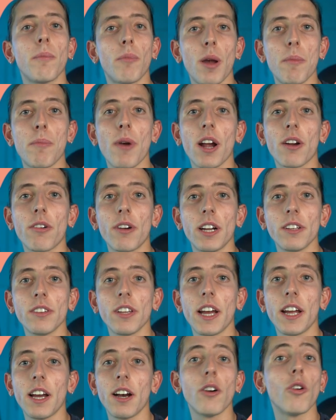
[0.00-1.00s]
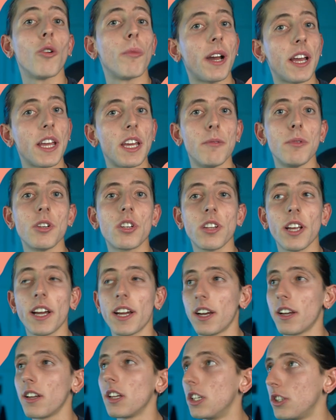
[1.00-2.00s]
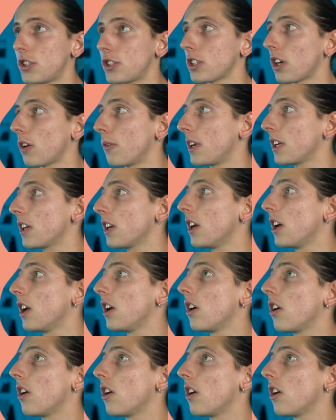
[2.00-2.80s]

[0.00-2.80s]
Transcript: my background layer or my image layer is showing.